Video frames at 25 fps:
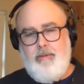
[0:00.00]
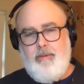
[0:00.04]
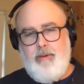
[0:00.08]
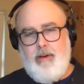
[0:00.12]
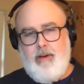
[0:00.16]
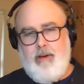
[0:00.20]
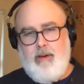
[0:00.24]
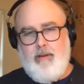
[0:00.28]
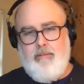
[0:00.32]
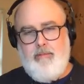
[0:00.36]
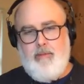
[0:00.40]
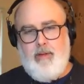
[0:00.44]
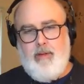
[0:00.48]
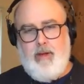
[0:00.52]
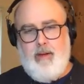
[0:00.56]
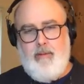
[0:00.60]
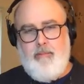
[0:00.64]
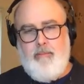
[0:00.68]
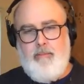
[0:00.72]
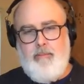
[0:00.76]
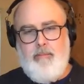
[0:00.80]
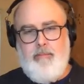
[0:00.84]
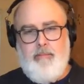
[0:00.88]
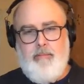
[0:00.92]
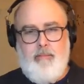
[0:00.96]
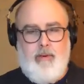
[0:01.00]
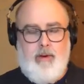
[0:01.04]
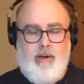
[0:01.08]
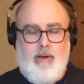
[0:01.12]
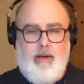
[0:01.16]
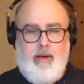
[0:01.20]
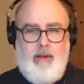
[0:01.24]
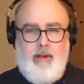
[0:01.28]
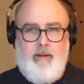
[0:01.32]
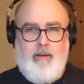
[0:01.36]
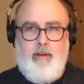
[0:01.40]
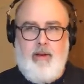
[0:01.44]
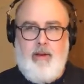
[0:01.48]
I
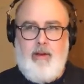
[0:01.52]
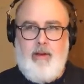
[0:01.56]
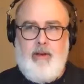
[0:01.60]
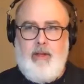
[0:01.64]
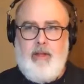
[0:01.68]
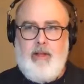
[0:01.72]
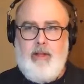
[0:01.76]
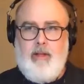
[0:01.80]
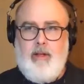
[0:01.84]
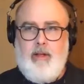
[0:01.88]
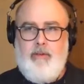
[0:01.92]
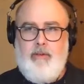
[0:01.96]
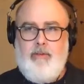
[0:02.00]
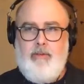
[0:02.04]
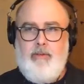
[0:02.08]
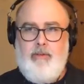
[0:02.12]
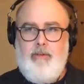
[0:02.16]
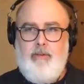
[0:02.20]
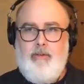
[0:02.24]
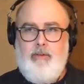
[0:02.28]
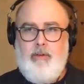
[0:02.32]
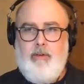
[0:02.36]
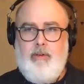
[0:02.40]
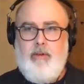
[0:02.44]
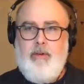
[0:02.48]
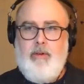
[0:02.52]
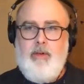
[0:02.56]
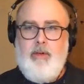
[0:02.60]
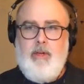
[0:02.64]
need to eat lunch soon